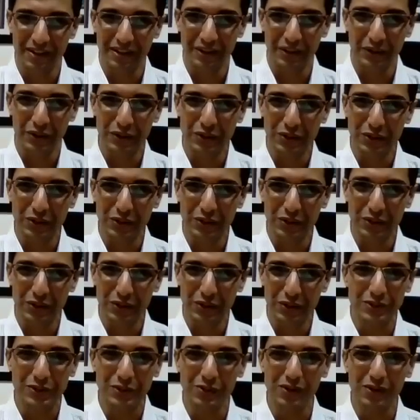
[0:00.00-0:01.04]

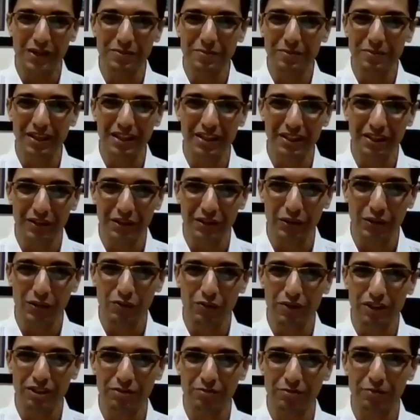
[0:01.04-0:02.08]
Yoran, you and me,
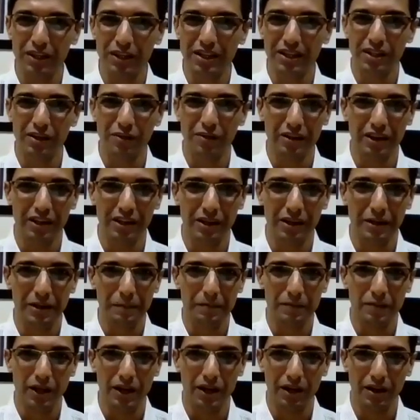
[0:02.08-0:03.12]
we speak in a very
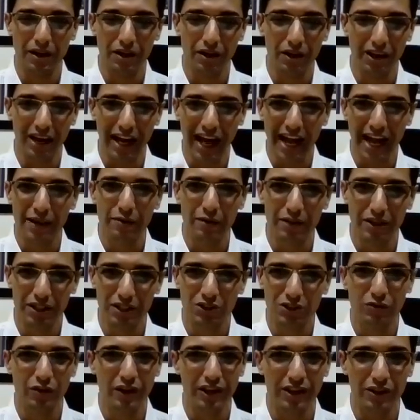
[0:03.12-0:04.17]
a
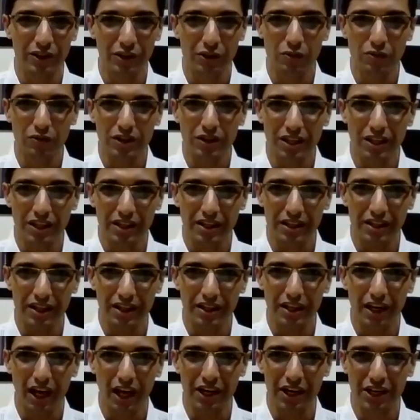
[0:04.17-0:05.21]
language where we
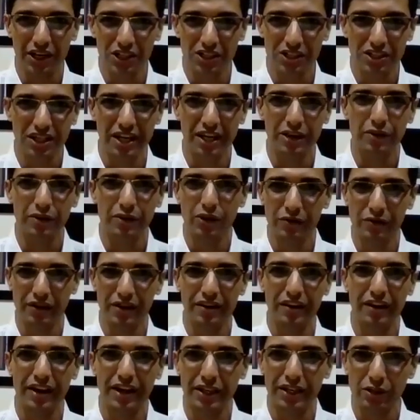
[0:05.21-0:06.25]
understand what
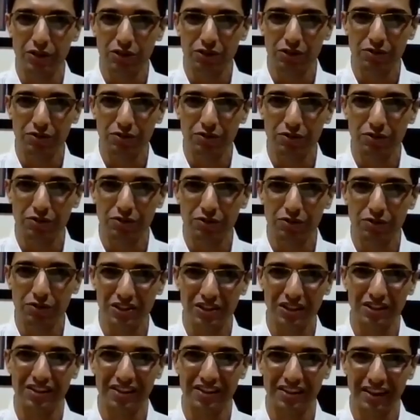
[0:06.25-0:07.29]
we're trying to speak to each
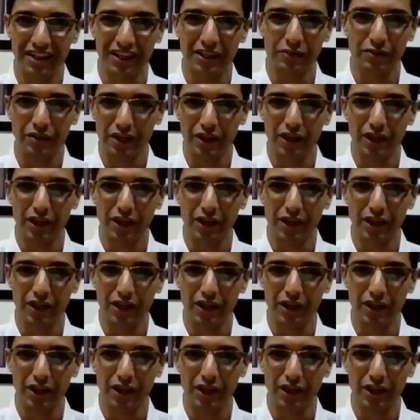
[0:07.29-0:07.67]
other, right? We're